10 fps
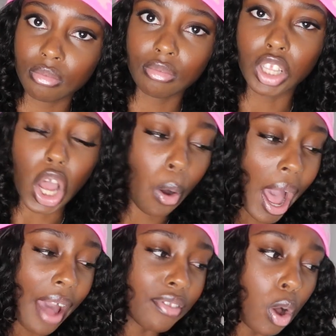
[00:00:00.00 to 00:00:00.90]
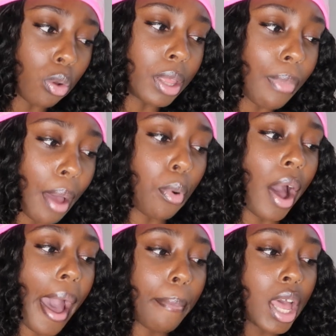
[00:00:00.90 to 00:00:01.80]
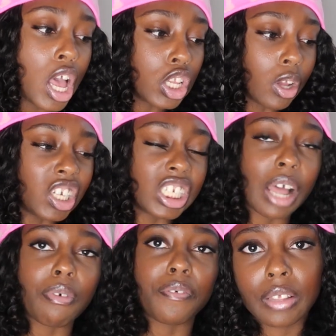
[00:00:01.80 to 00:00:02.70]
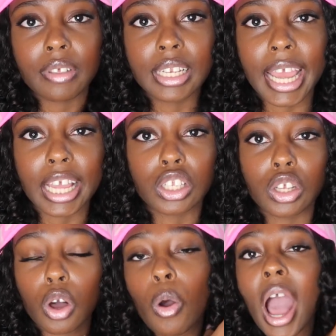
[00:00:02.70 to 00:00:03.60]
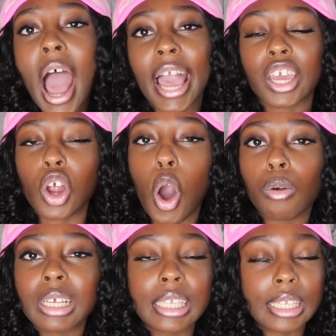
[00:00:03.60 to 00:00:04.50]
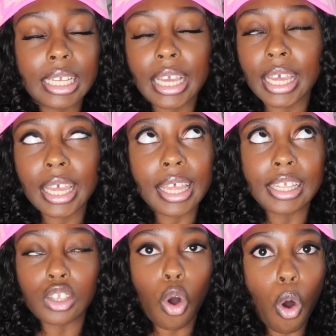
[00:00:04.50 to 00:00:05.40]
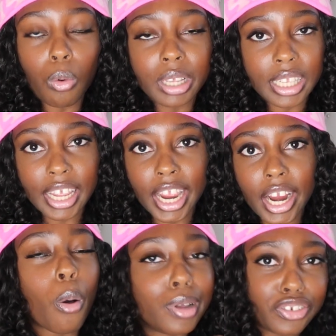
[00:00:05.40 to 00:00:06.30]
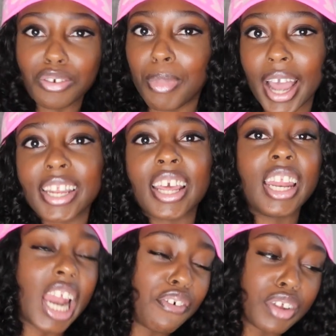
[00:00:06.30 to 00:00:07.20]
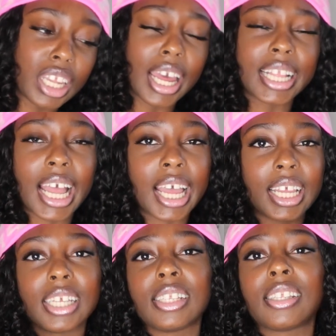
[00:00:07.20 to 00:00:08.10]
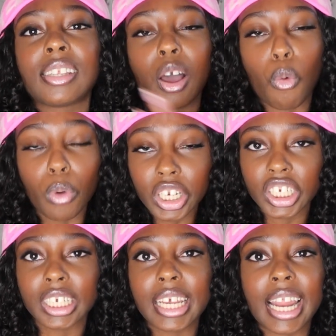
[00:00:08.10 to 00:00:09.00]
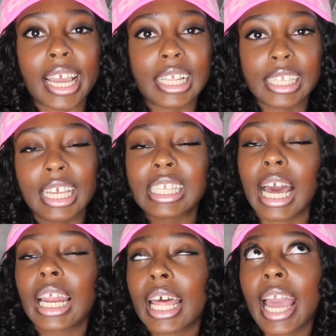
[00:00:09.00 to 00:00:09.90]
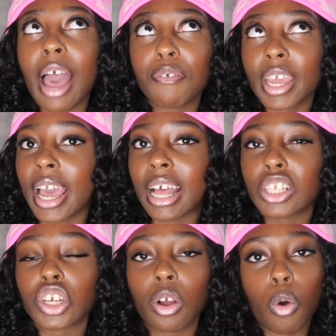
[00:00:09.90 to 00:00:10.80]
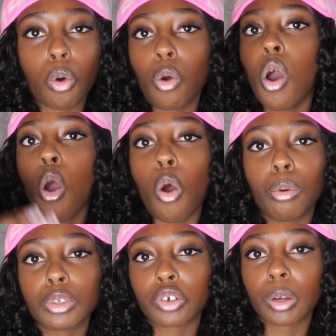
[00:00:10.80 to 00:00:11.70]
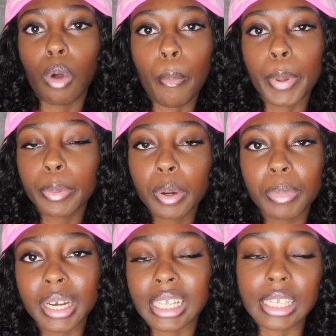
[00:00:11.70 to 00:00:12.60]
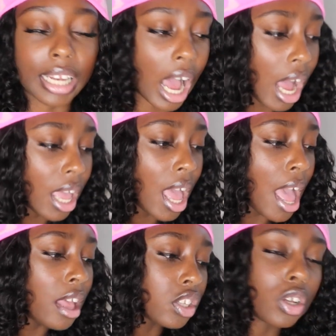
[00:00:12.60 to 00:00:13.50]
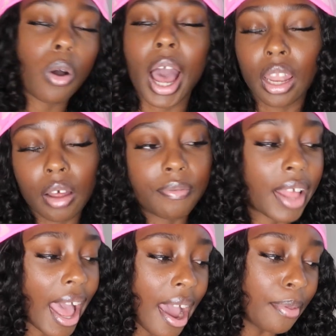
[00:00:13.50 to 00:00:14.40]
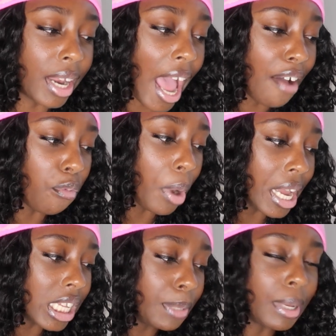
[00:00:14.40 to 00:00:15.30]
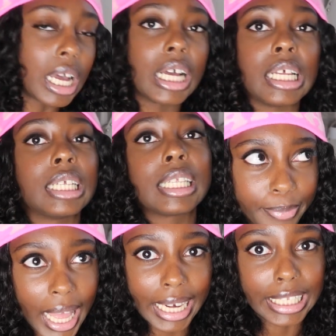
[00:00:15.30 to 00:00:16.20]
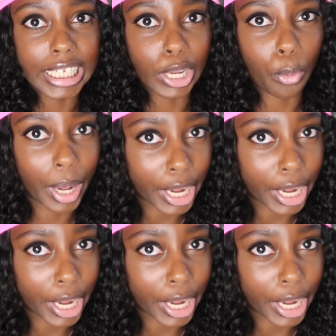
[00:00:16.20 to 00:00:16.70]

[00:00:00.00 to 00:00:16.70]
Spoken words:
know I have the Holy Bible app, so I just have a rest of the day so I can always see it. It's always there, always reminded, and I really like that it's a widget and I can see. It's kind of like having it as your whole home screen wallpaper, but it's not, so I love that. And then I have Waze because I need to know the way to